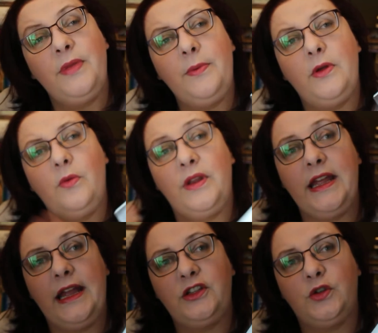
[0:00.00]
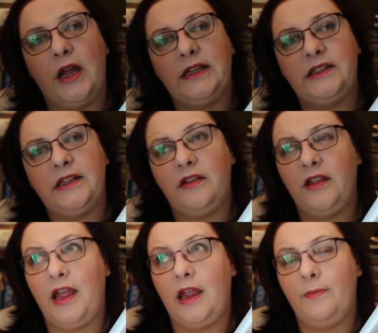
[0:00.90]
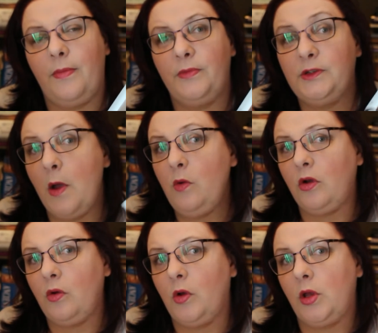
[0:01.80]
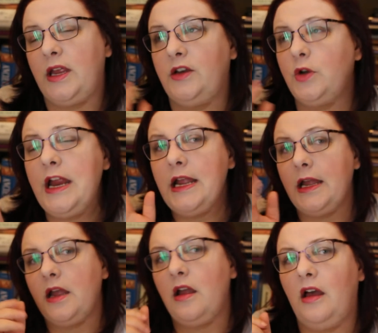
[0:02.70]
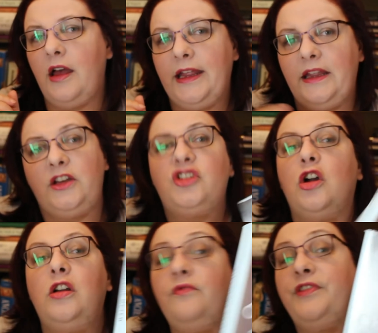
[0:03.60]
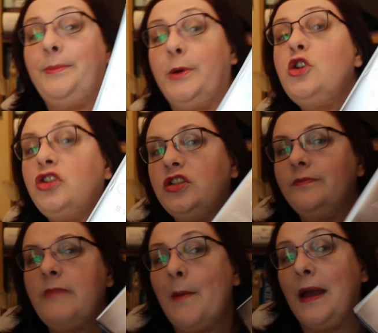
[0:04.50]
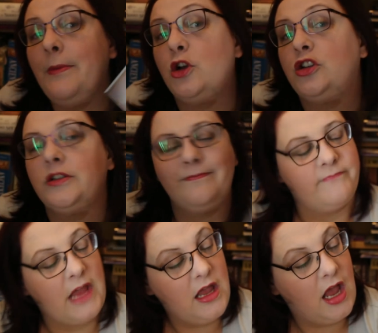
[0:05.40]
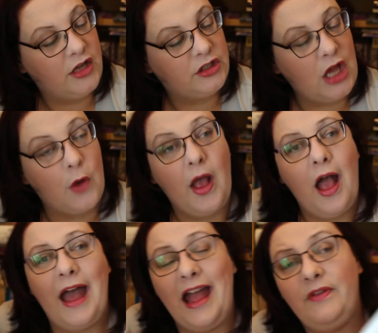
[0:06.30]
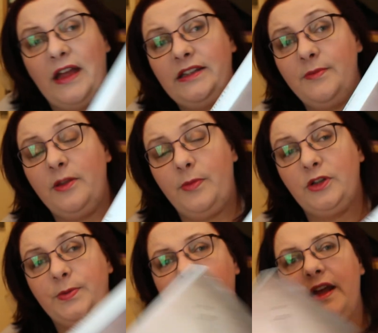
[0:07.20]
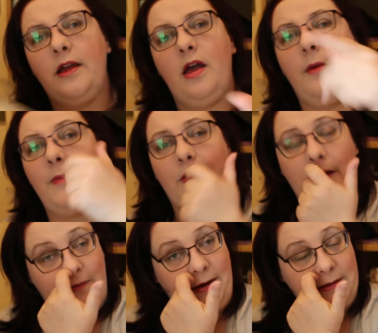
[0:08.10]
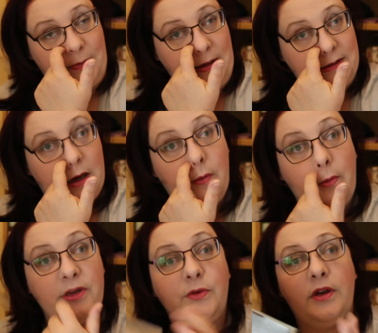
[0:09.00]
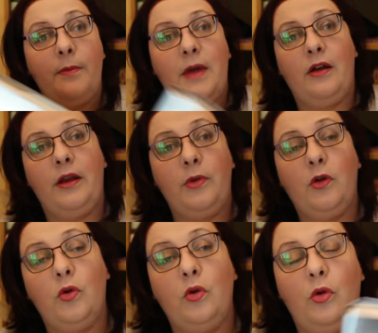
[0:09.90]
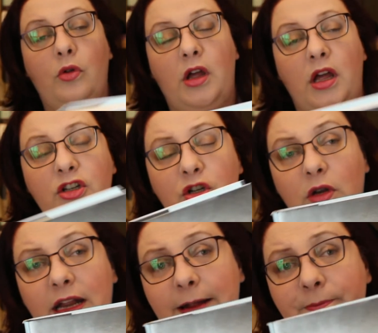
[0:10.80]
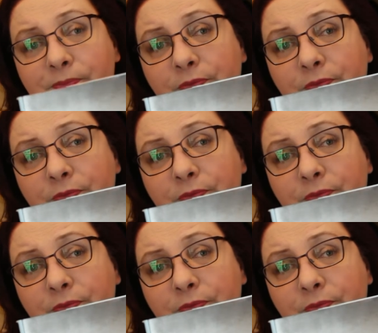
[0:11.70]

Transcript: people, when they get stressed, they smoke or they drink. I eat chocolate and read books and buy books. So I have had some other books, but they are Marilyn rated ones. I will be doing a Marilyn book haul shortly.